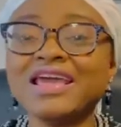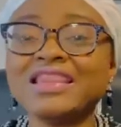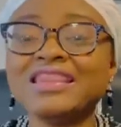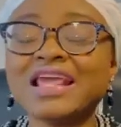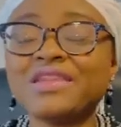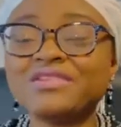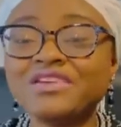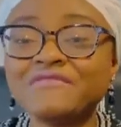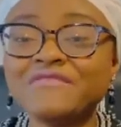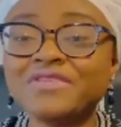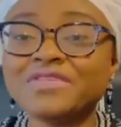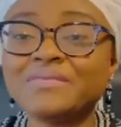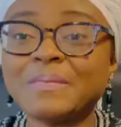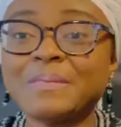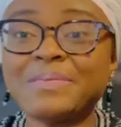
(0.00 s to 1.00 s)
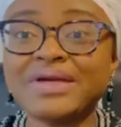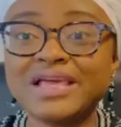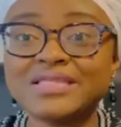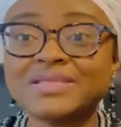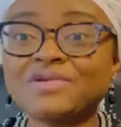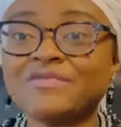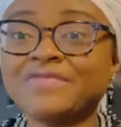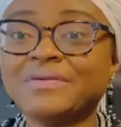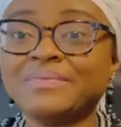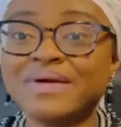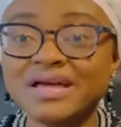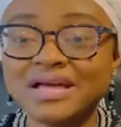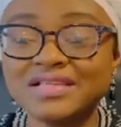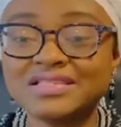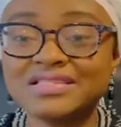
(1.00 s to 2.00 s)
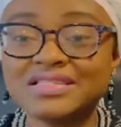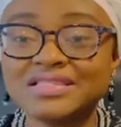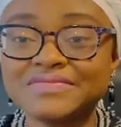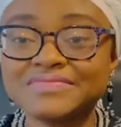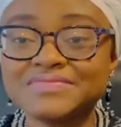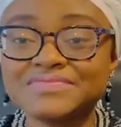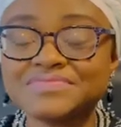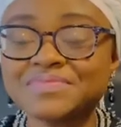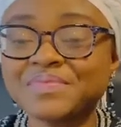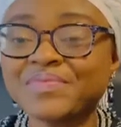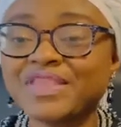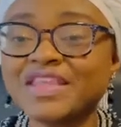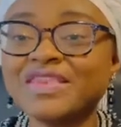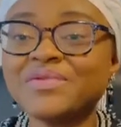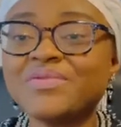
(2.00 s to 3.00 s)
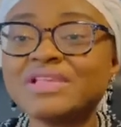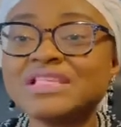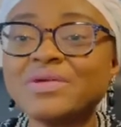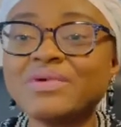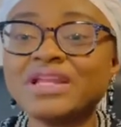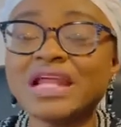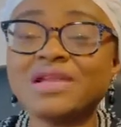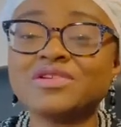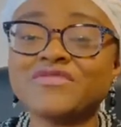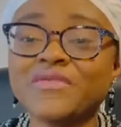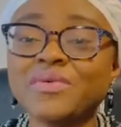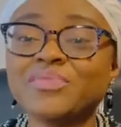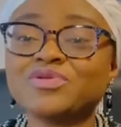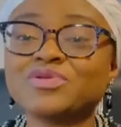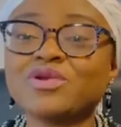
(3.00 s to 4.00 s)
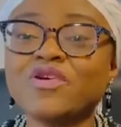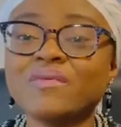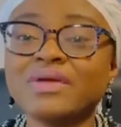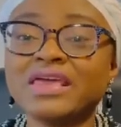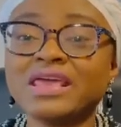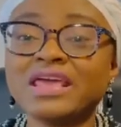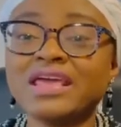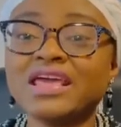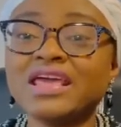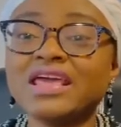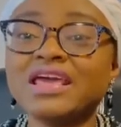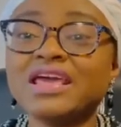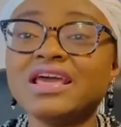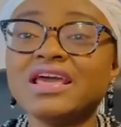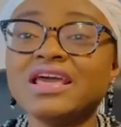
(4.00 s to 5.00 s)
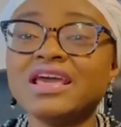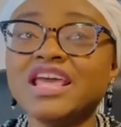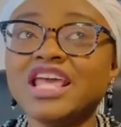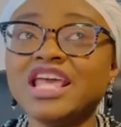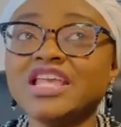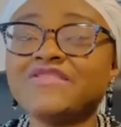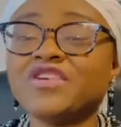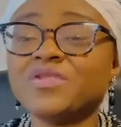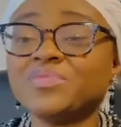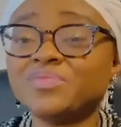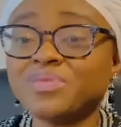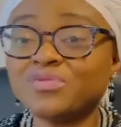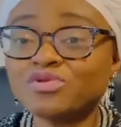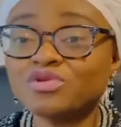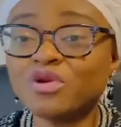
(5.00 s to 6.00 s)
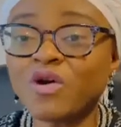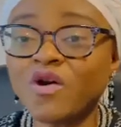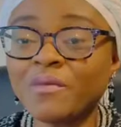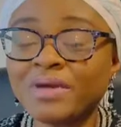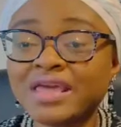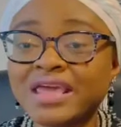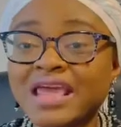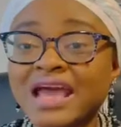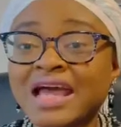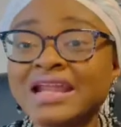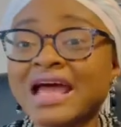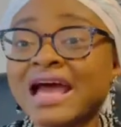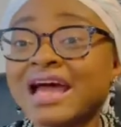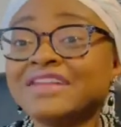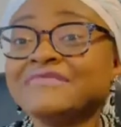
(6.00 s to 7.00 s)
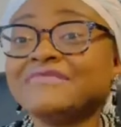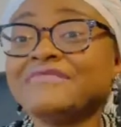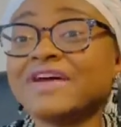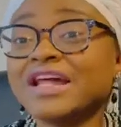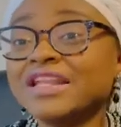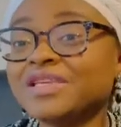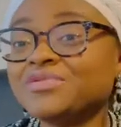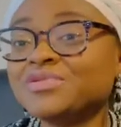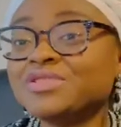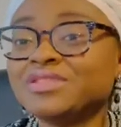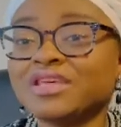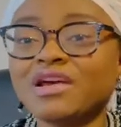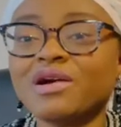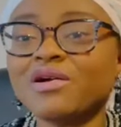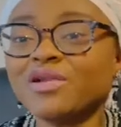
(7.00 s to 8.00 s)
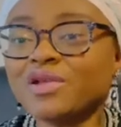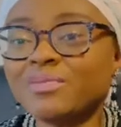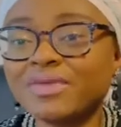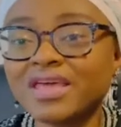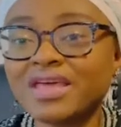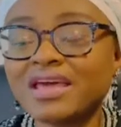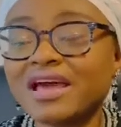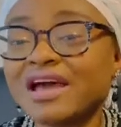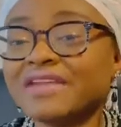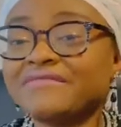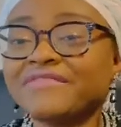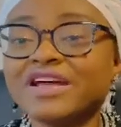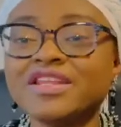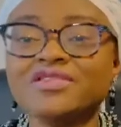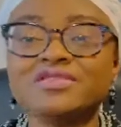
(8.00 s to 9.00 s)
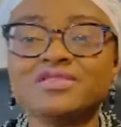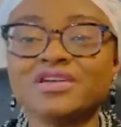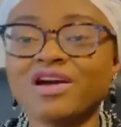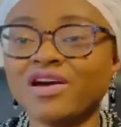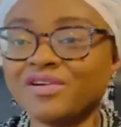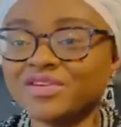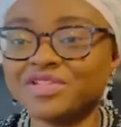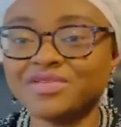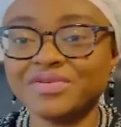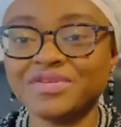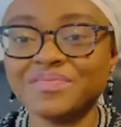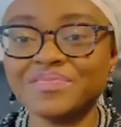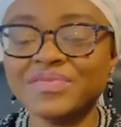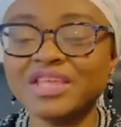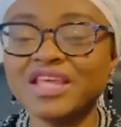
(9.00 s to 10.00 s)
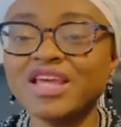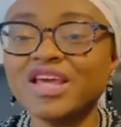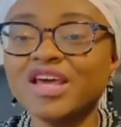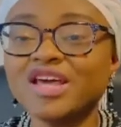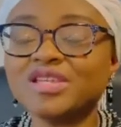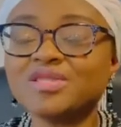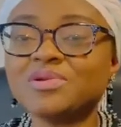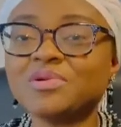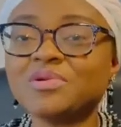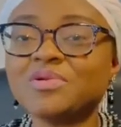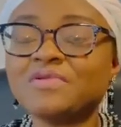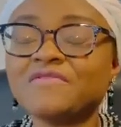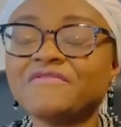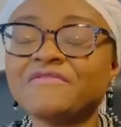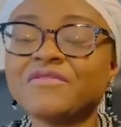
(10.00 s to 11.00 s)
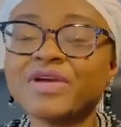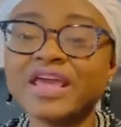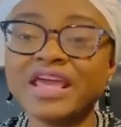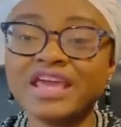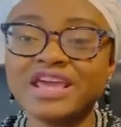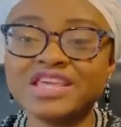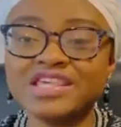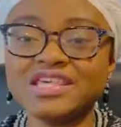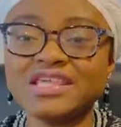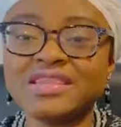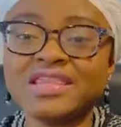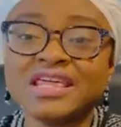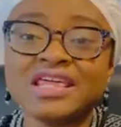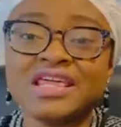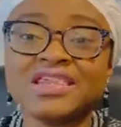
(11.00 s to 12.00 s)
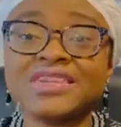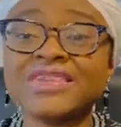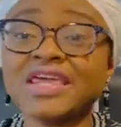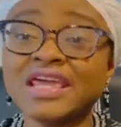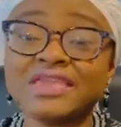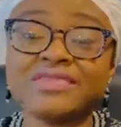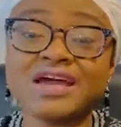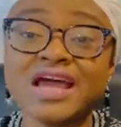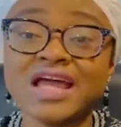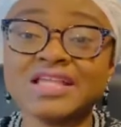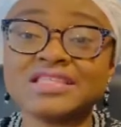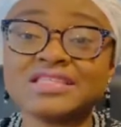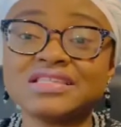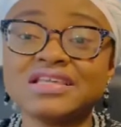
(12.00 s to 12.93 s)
they're looking for the best of the best. The reason why they're looking for people to come here is for those people to come here and add value to the economy, add value to the country. So for age, they think that